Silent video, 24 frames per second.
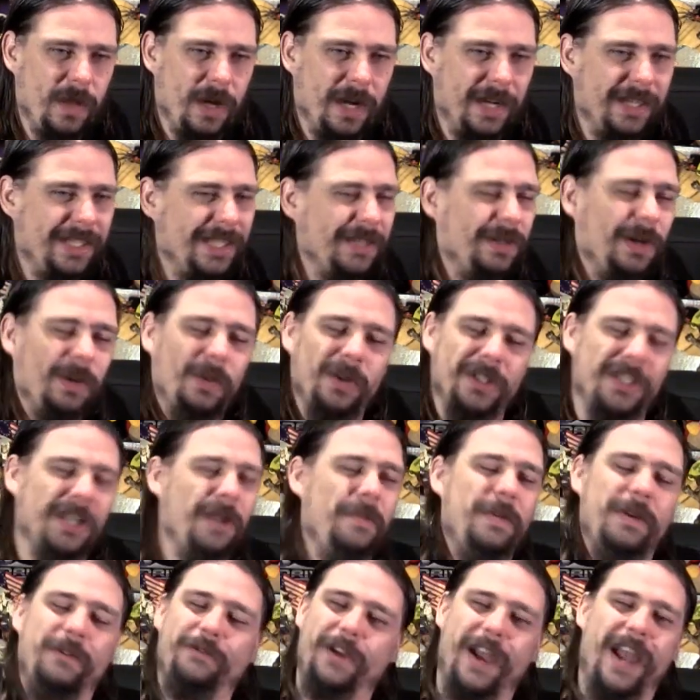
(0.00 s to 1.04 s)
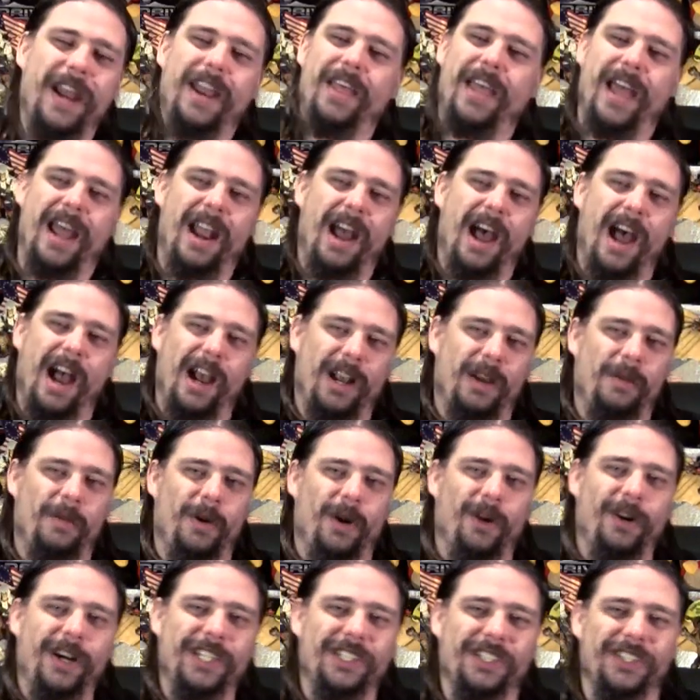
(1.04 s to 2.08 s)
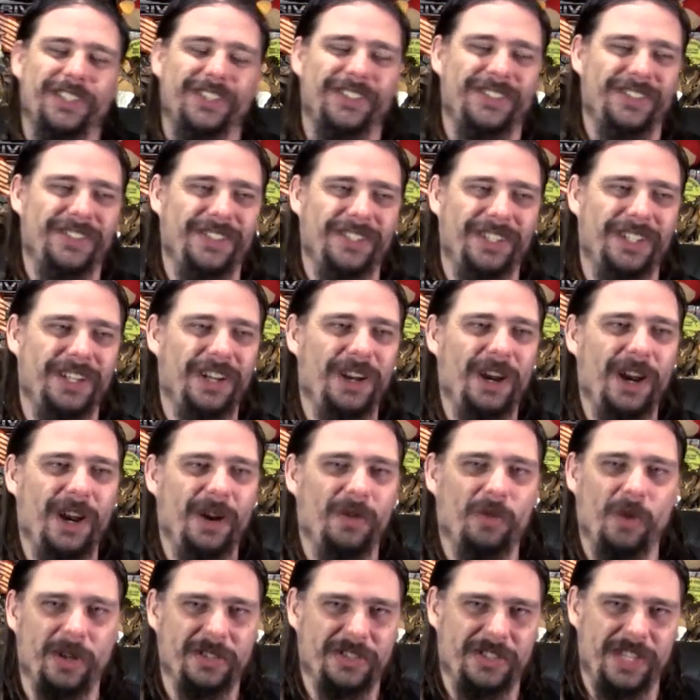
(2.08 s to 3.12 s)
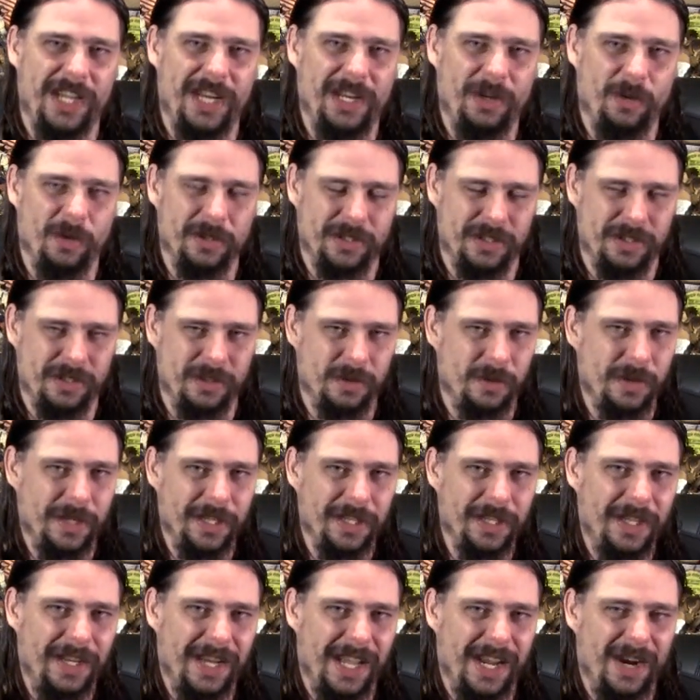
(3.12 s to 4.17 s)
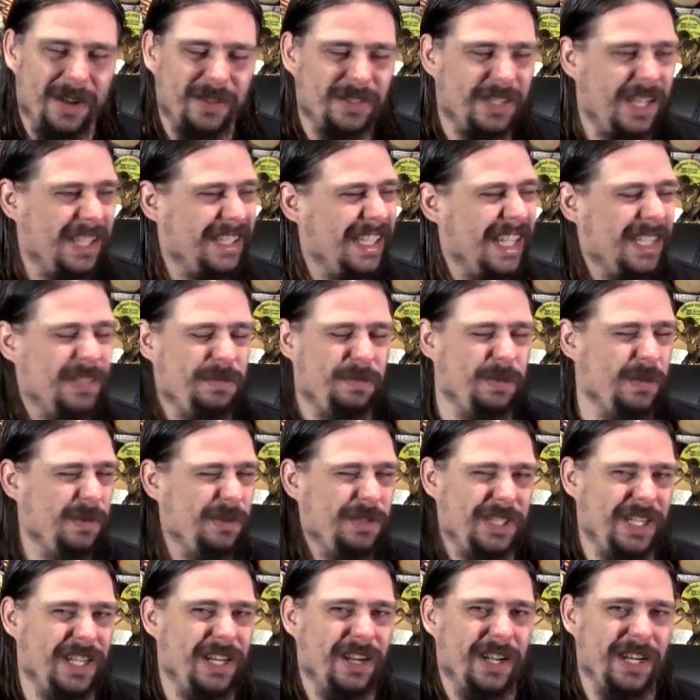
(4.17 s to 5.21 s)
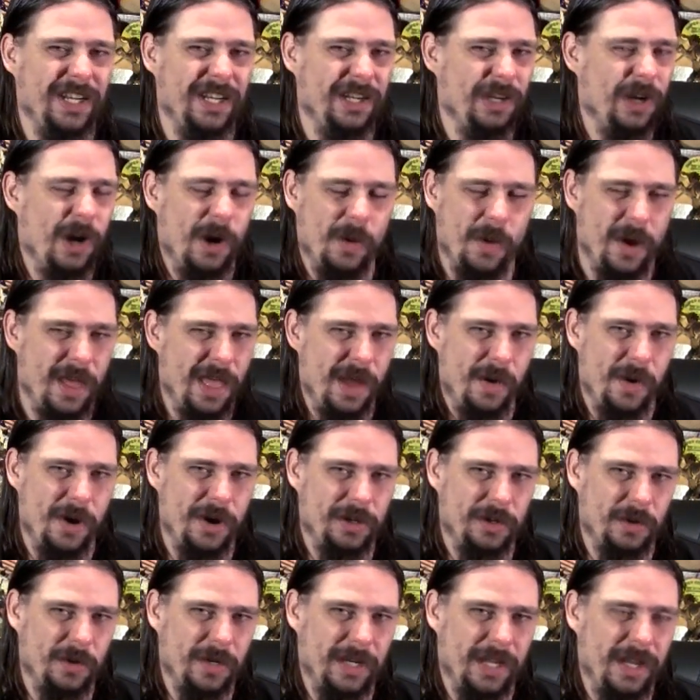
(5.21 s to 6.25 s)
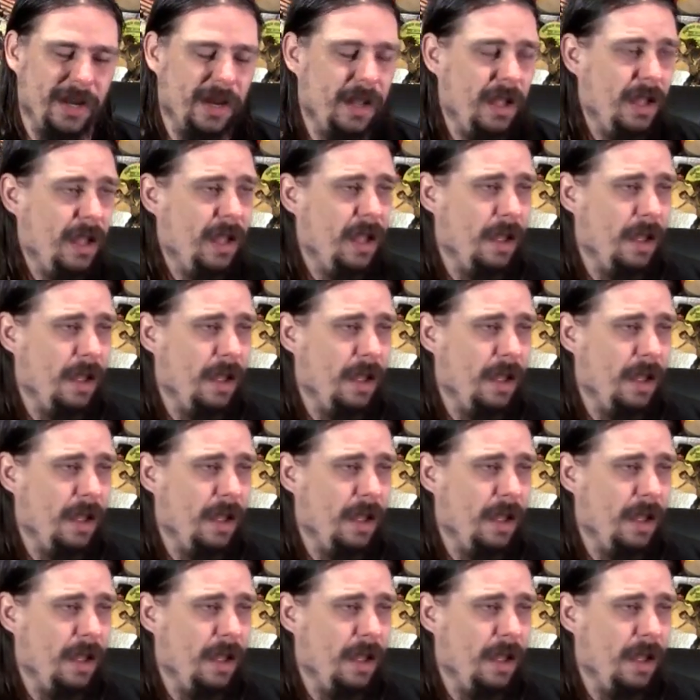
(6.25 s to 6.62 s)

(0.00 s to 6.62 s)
I, did, I wasn't a big fan of that Arkham Origins. You know, Rocksteady wasn't doing it, and I was like, that's bullshit. I didn't know why they weren't doing it.